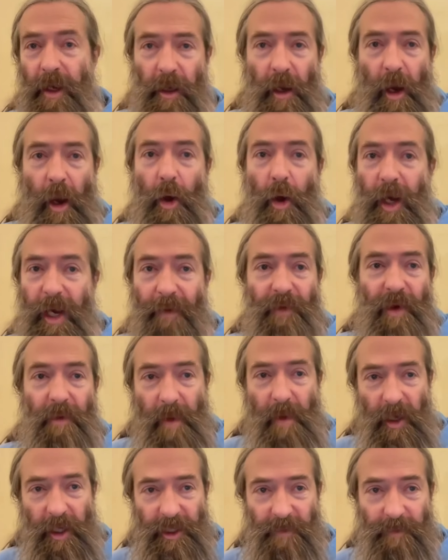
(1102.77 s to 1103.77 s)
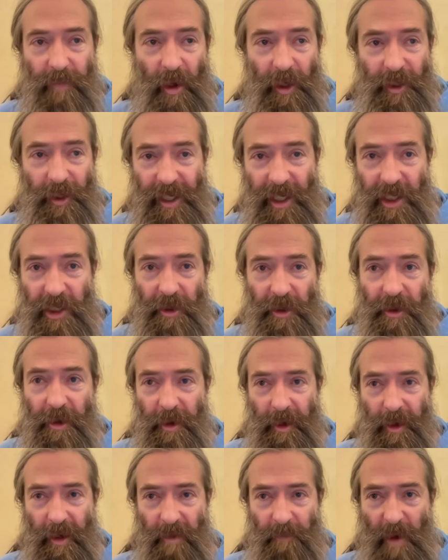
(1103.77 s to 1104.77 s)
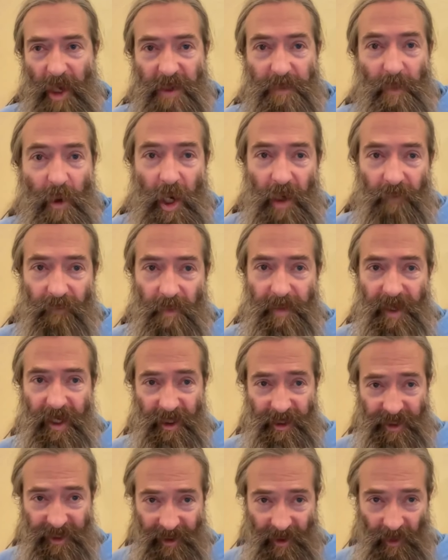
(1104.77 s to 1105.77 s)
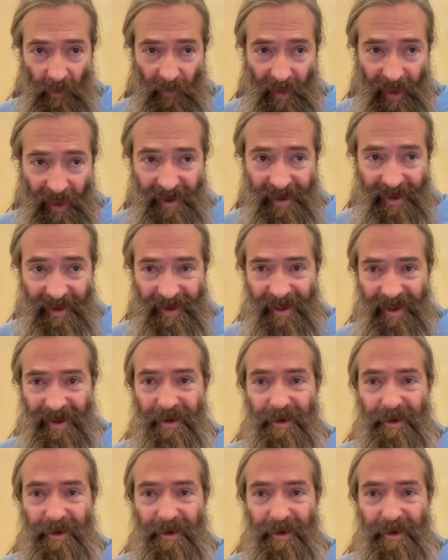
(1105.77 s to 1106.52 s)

you know, giving money to politicians is much more of a bigger deal than it